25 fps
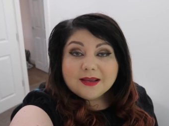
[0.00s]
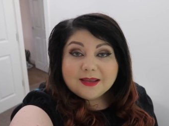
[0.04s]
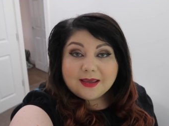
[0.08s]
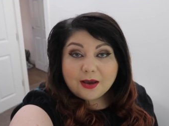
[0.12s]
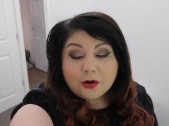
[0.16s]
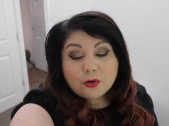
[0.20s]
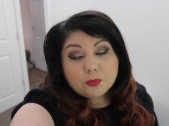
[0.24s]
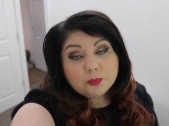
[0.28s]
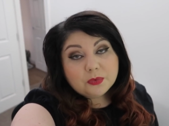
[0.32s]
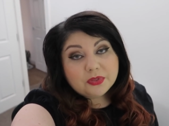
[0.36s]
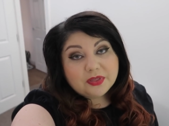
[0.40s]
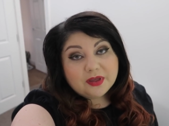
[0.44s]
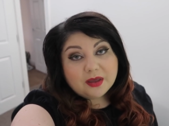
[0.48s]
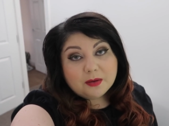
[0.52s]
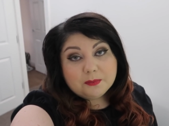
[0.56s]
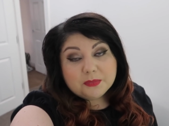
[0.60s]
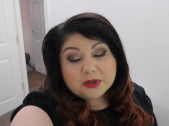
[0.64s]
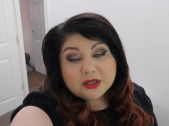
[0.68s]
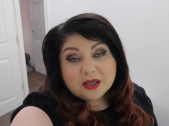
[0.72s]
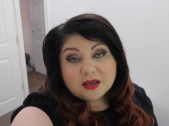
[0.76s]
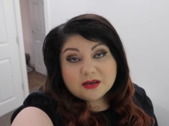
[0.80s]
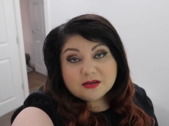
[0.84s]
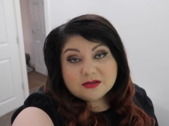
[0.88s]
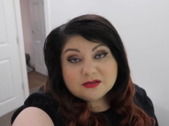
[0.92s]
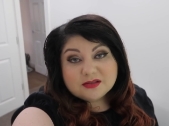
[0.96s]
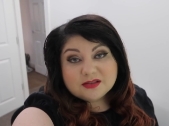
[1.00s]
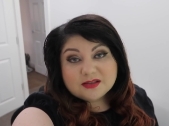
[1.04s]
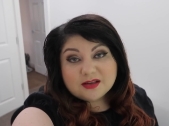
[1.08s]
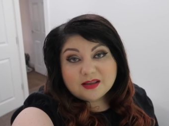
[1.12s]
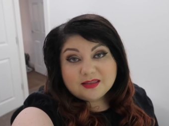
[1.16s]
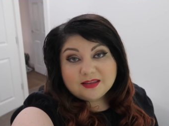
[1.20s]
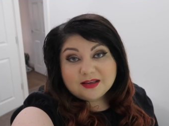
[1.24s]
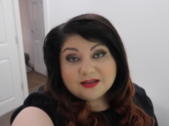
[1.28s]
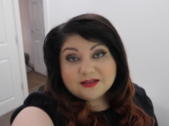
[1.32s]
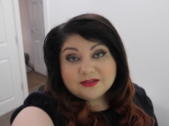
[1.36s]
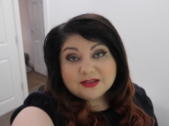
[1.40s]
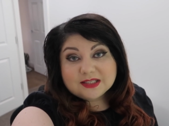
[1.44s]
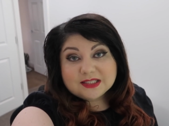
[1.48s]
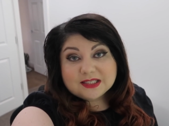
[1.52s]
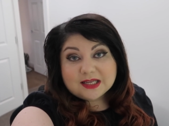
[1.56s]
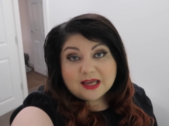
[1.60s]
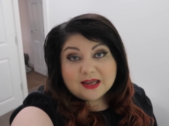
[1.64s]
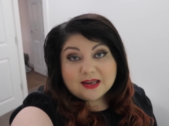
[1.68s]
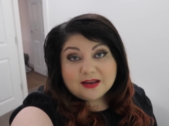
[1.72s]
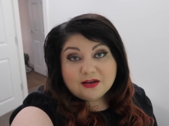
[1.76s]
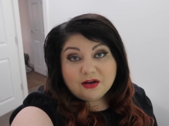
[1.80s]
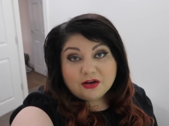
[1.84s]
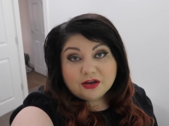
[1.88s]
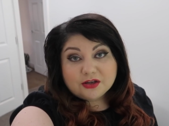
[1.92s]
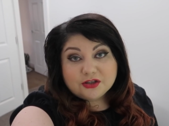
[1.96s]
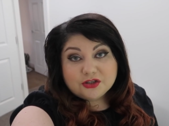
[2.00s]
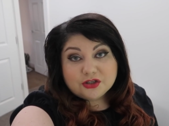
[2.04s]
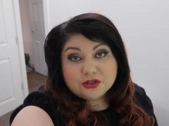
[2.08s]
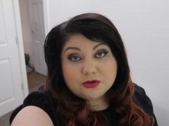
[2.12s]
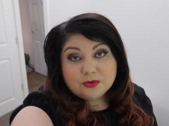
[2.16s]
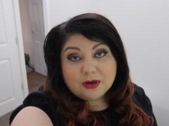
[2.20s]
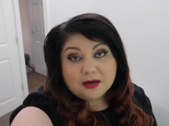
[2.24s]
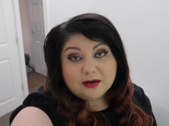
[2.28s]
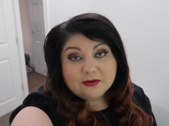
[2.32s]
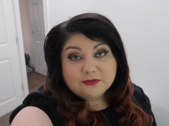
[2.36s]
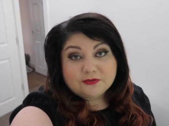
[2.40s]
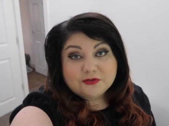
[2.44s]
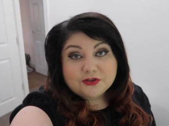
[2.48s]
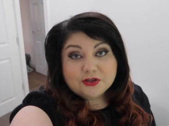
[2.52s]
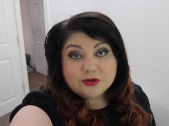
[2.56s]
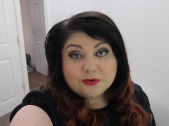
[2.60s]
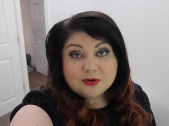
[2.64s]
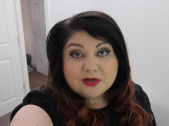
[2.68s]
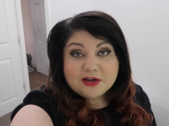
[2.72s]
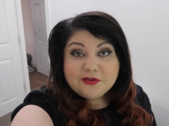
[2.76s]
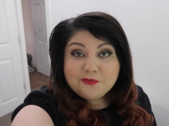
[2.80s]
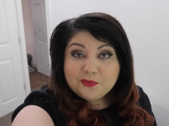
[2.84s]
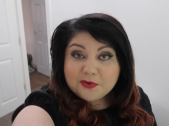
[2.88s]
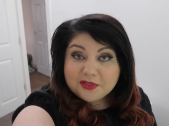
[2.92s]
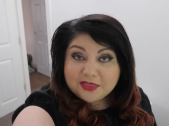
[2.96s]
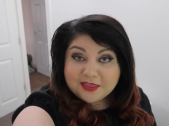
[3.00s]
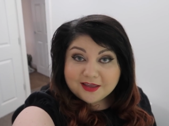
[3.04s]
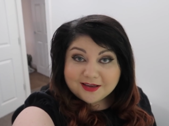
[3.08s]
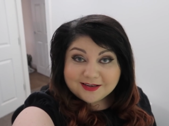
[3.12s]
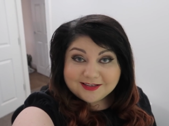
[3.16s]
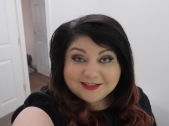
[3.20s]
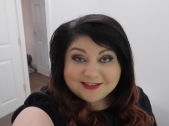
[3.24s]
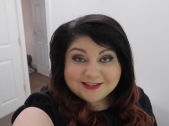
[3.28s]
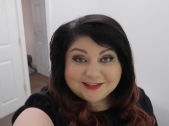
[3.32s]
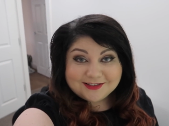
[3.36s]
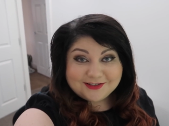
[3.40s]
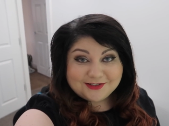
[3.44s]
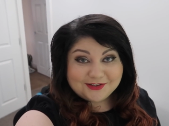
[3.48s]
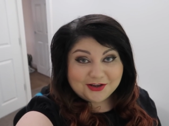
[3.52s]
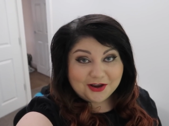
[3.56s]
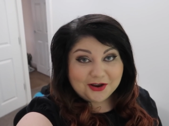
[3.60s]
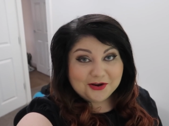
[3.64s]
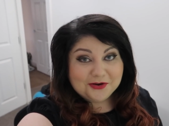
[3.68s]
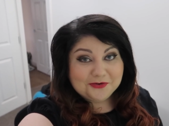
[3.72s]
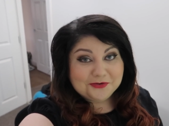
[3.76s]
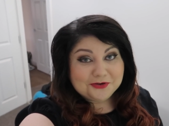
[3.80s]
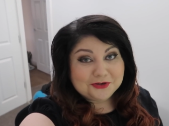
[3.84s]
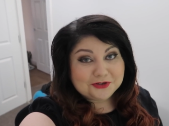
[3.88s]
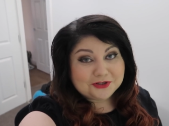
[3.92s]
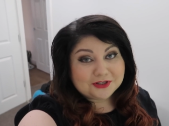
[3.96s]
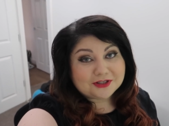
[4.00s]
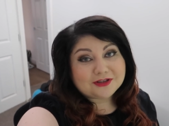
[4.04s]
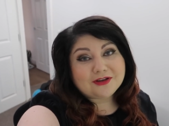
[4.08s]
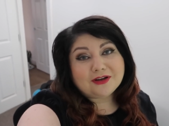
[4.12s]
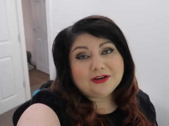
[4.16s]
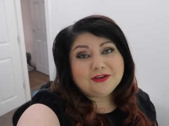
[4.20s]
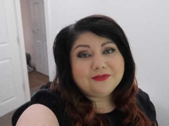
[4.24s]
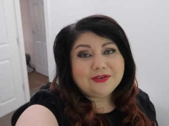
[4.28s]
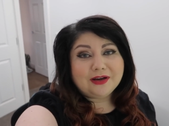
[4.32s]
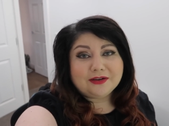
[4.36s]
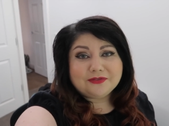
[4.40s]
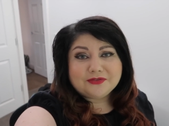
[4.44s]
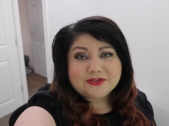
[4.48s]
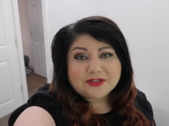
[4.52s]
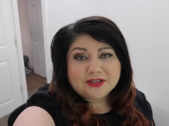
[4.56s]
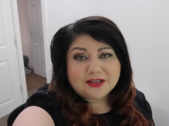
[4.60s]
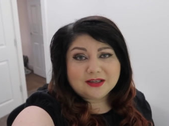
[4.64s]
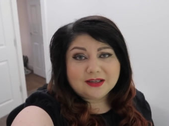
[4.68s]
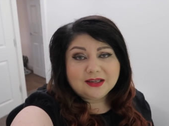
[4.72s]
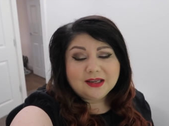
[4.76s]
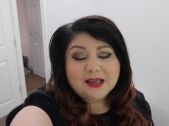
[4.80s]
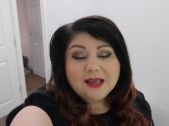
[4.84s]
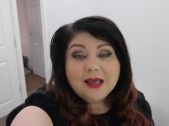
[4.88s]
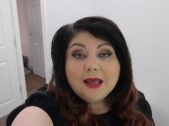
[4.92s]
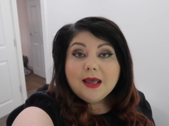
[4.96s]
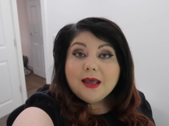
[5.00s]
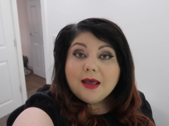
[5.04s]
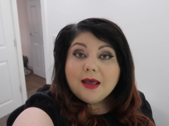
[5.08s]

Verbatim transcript: get on with it because at the end of the day I do have to live with this, so you just kind of have to